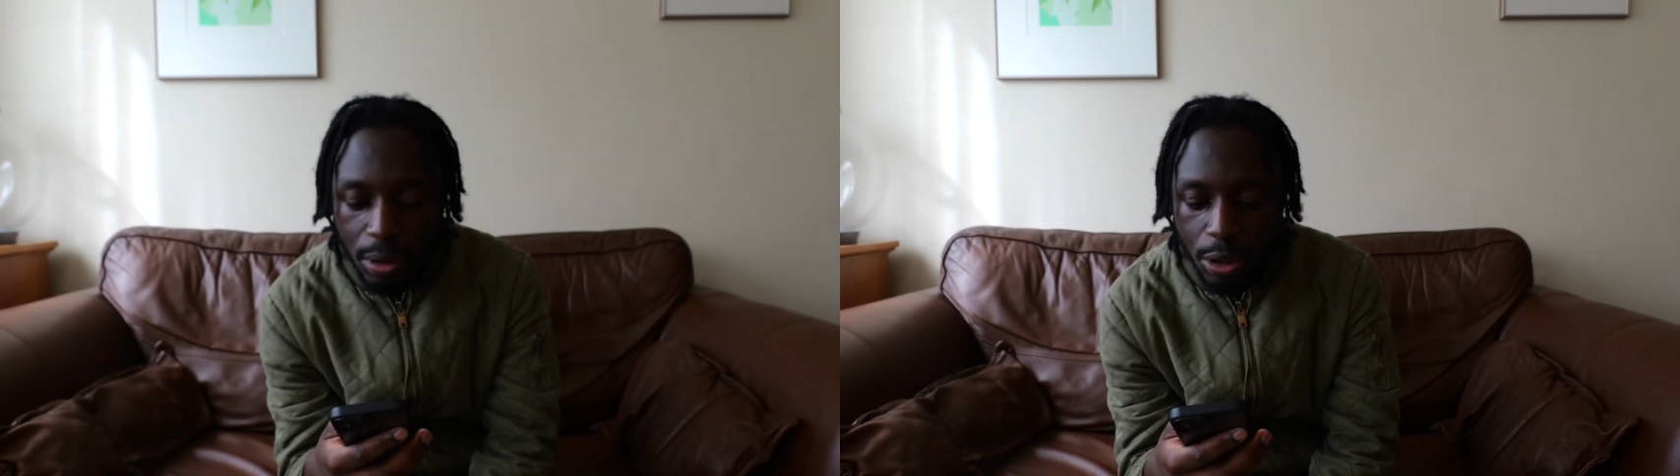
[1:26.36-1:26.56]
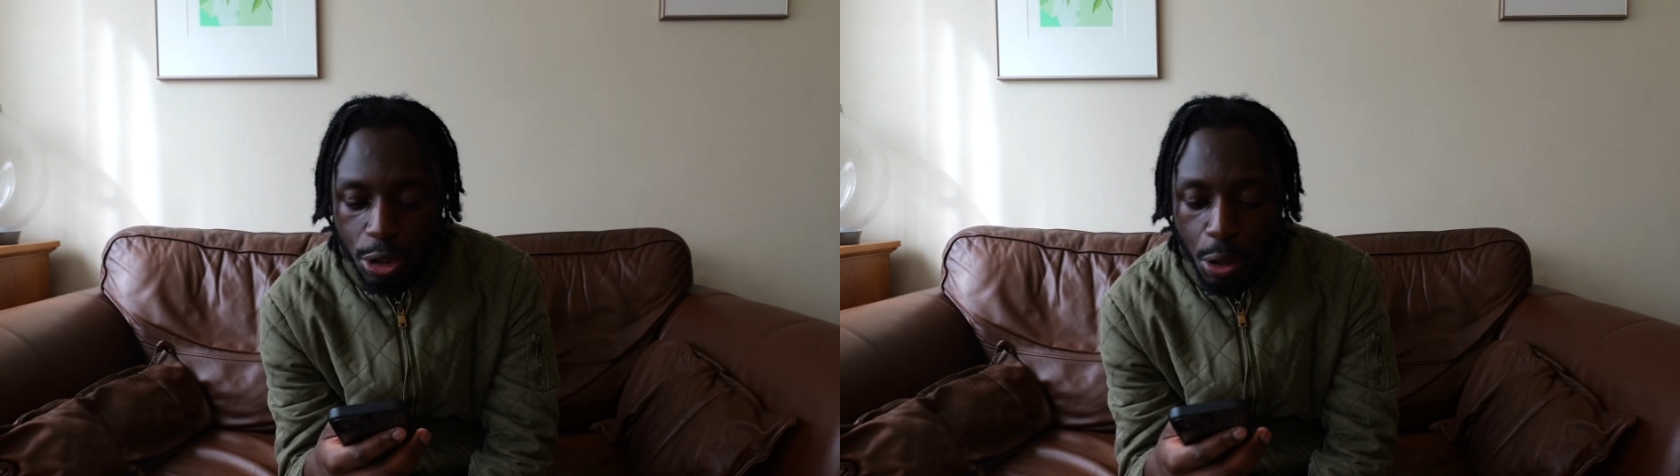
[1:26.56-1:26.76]

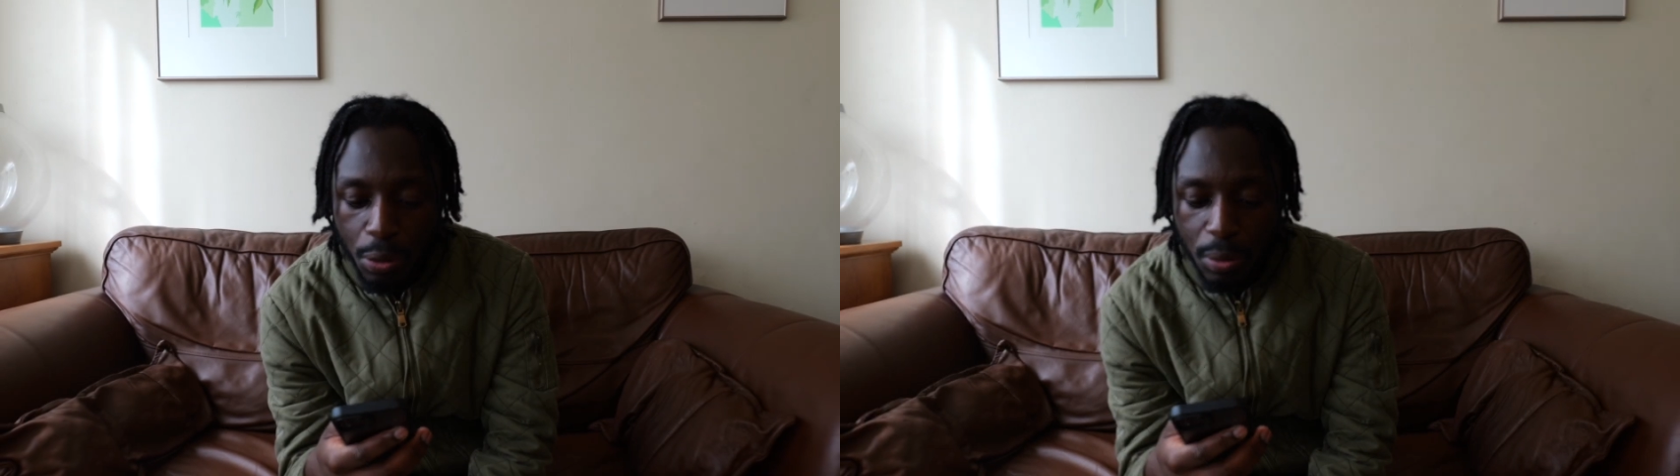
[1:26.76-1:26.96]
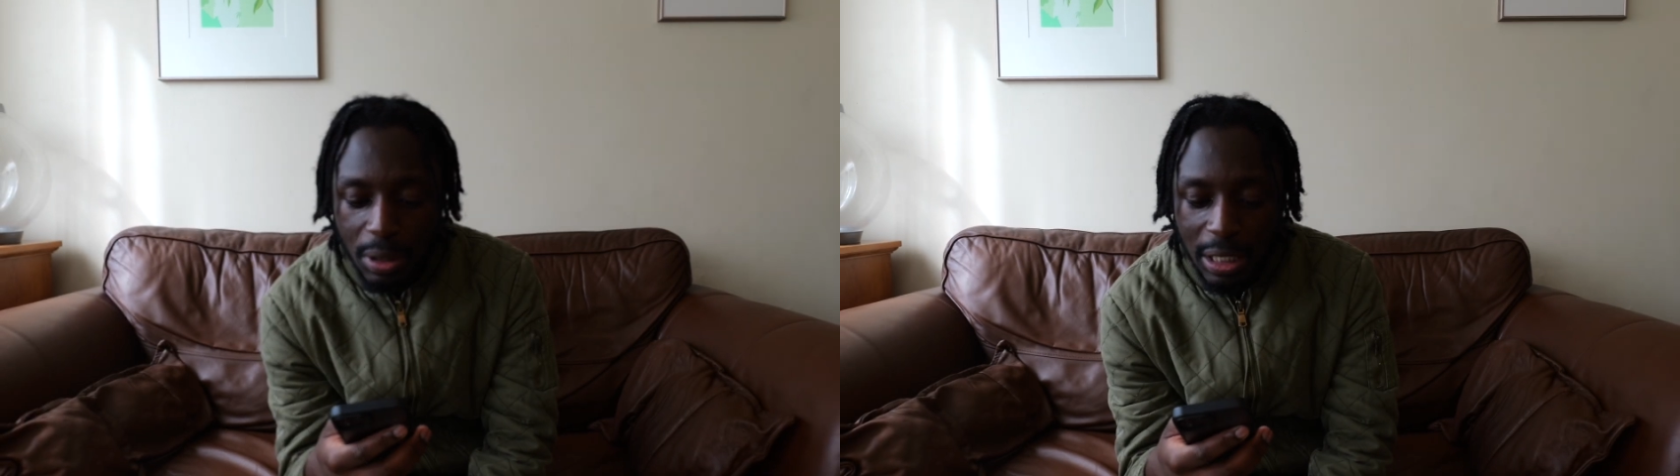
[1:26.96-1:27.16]

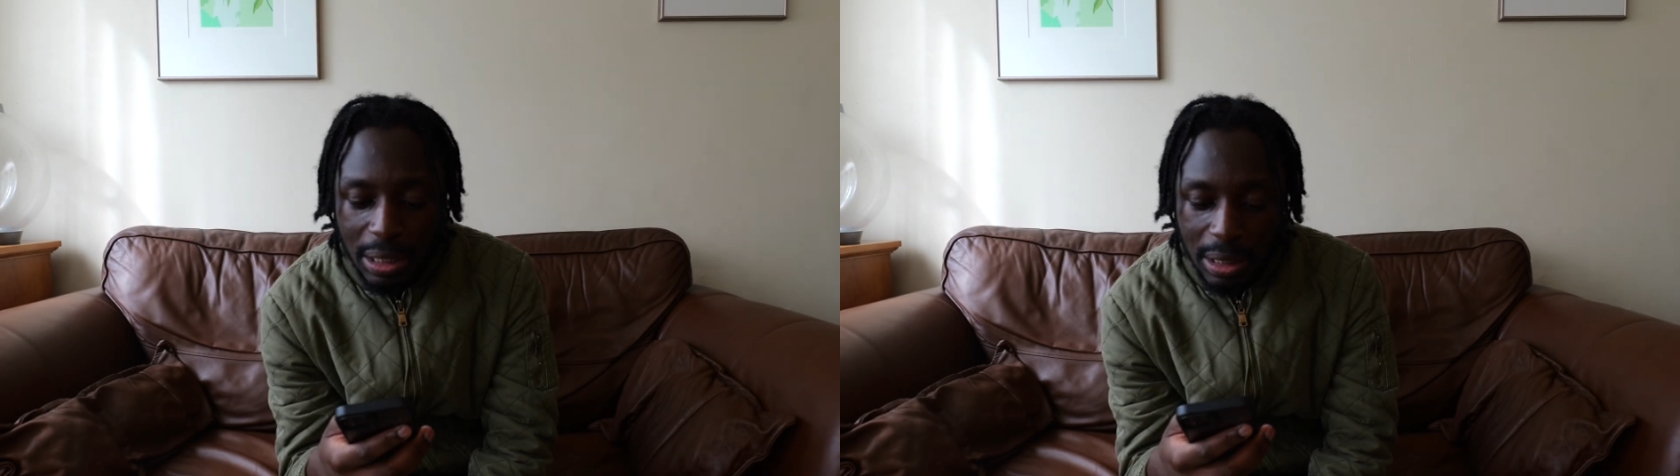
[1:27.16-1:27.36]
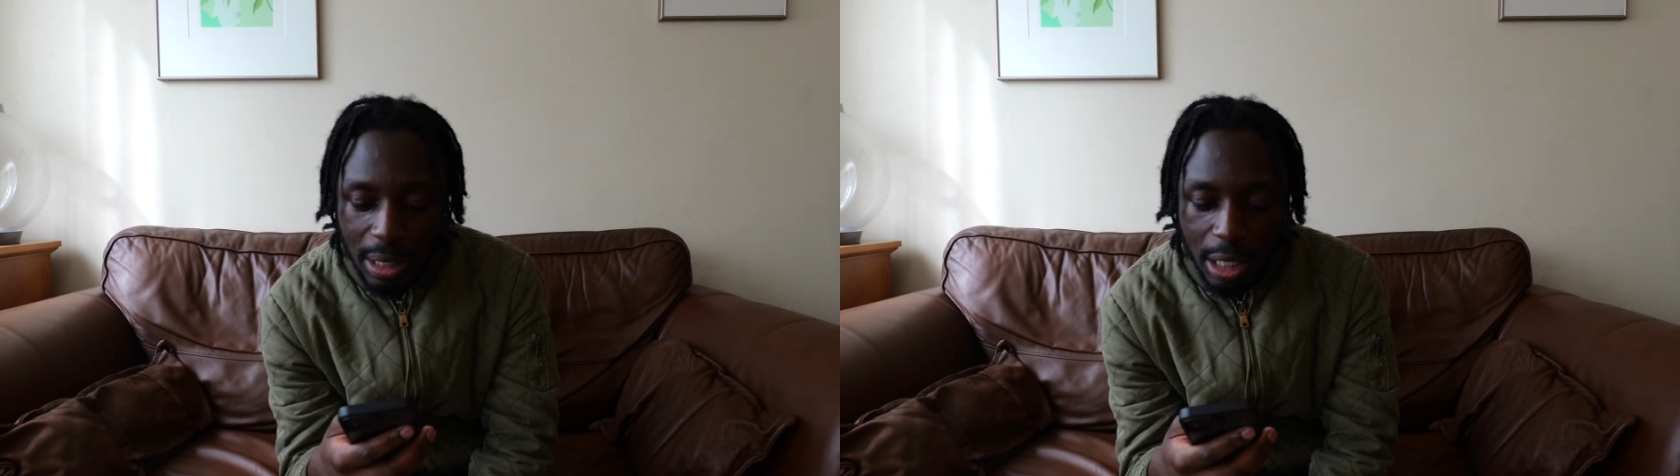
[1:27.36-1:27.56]
So,
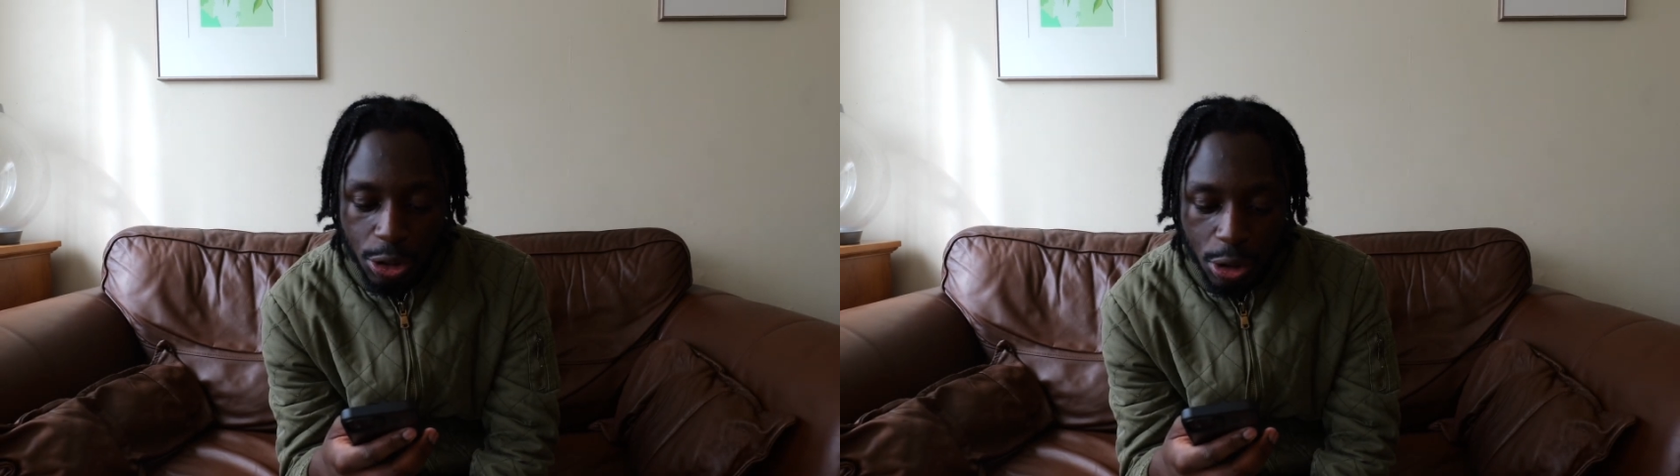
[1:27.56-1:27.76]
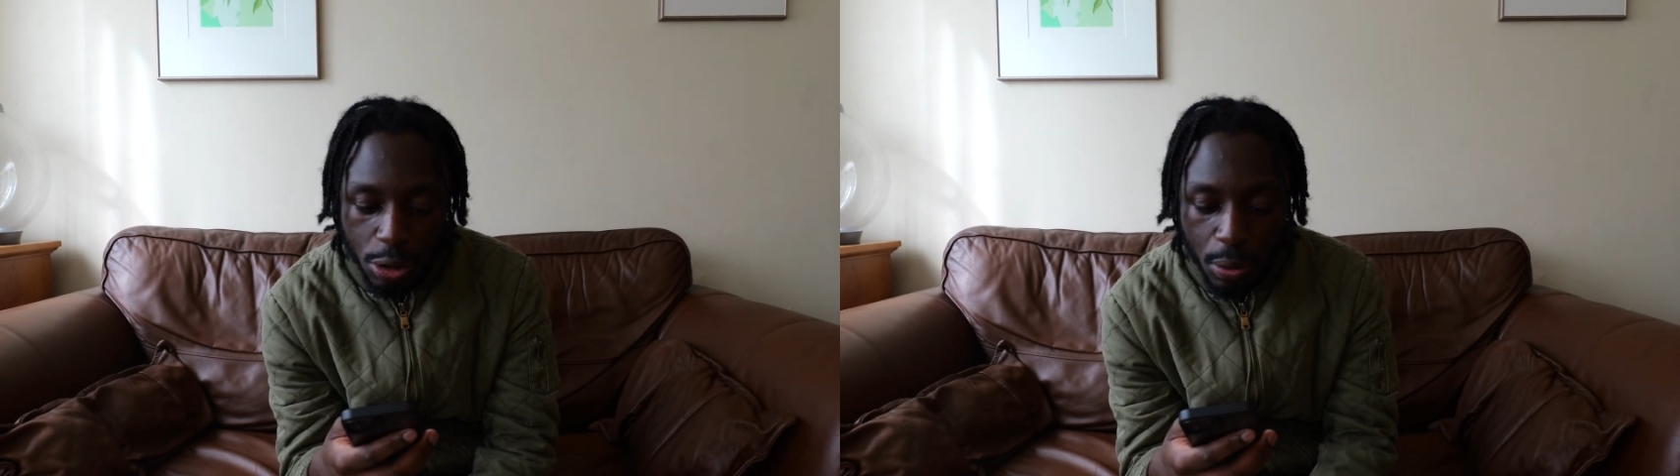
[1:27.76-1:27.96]
a
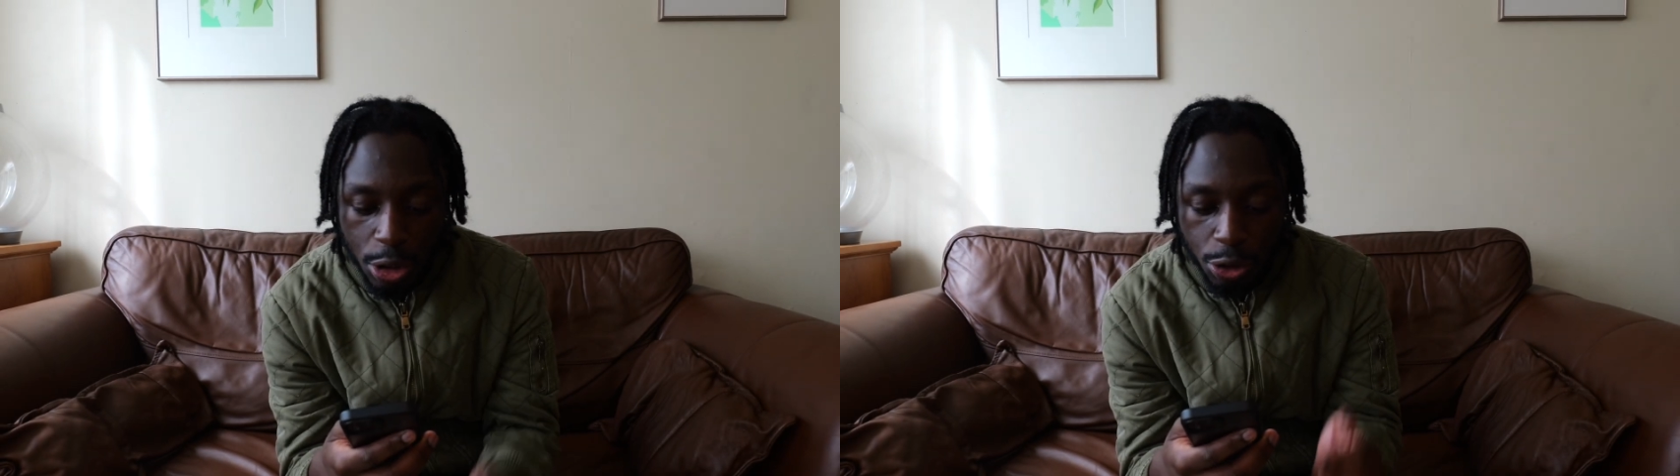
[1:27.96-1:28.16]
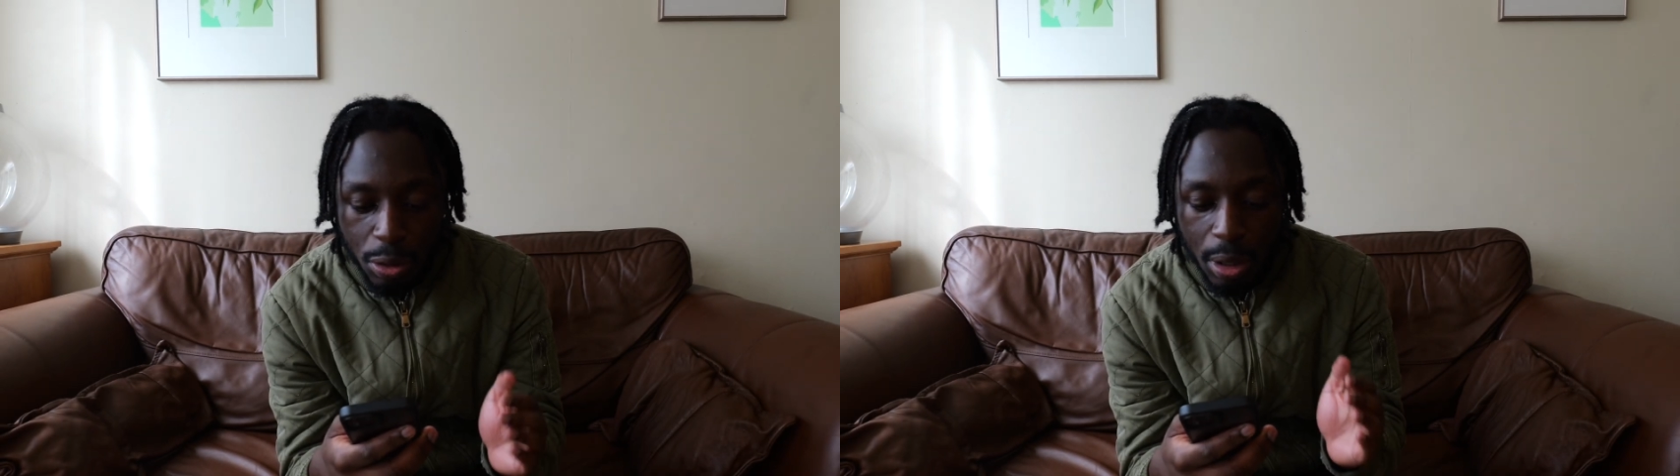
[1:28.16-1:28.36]

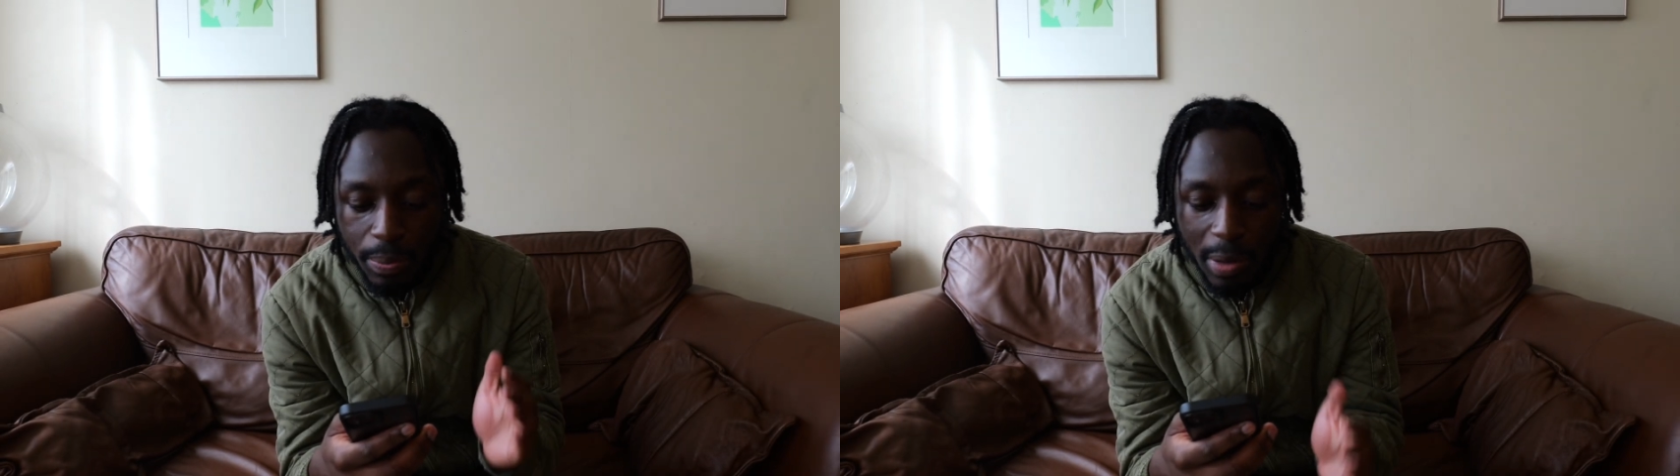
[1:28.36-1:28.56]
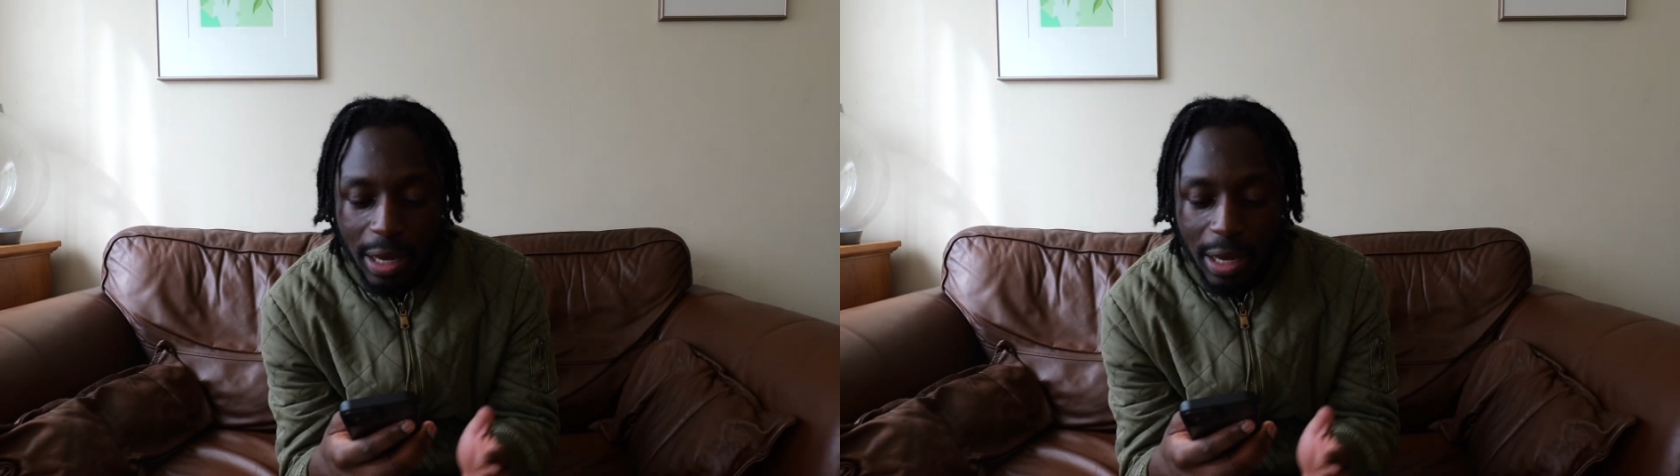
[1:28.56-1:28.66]
student